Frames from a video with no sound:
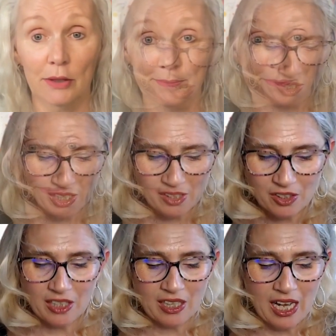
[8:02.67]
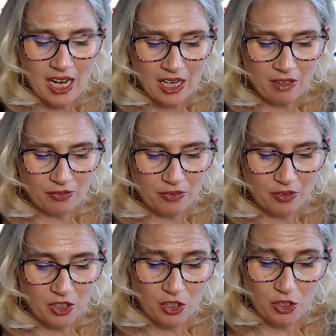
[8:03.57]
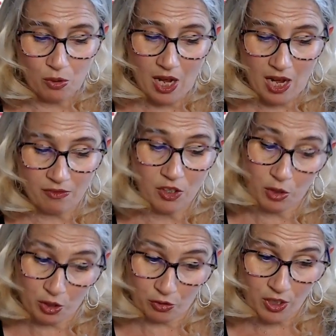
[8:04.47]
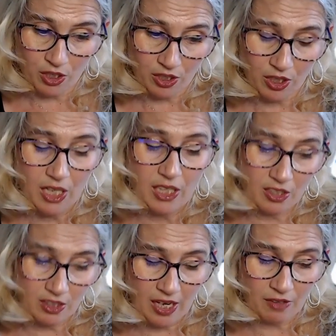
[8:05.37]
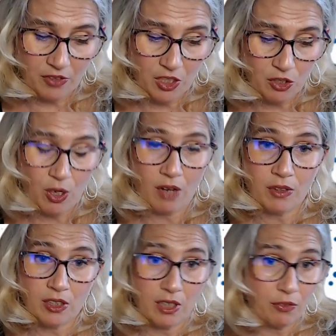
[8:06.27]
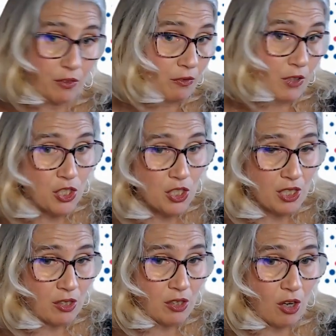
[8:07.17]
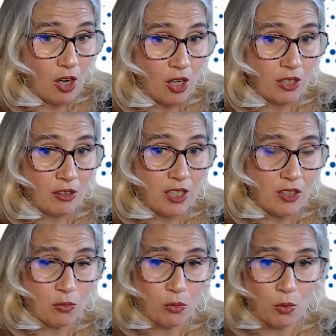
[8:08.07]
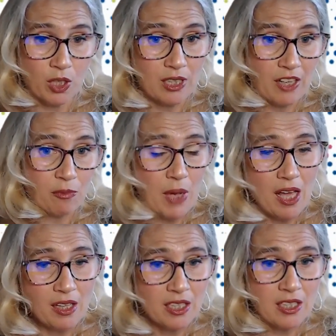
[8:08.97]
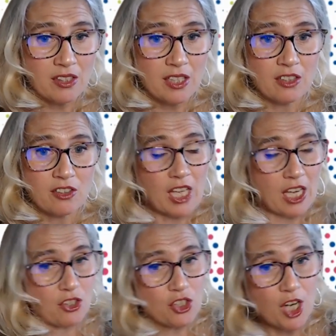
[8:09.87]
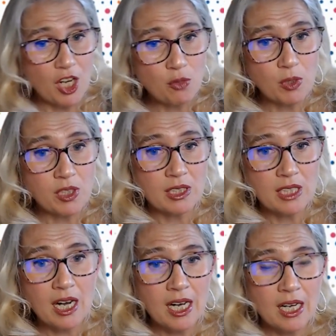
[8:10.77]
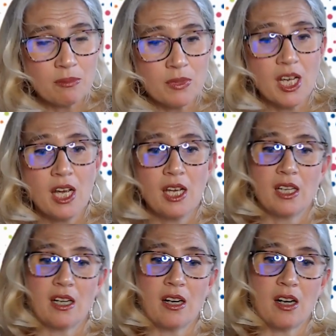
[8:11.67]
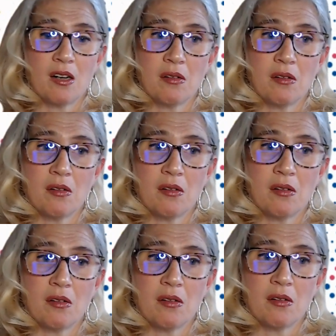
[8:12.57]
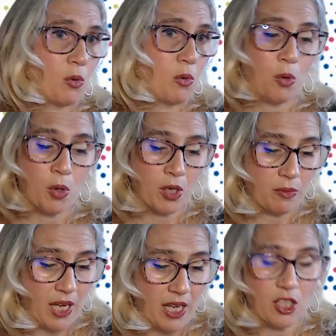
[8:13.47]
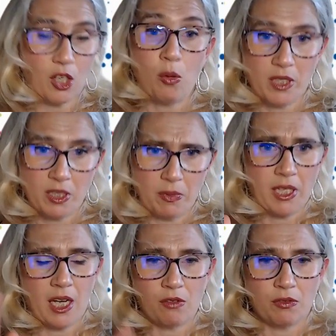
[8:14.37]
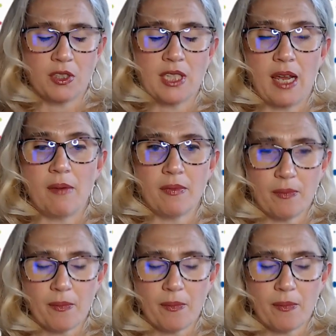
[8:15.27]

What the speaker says: Earlier in life, did you have in your career in life, did you have a different vision on this work-life balance that has changed with the times? Or has it always been kind of the same?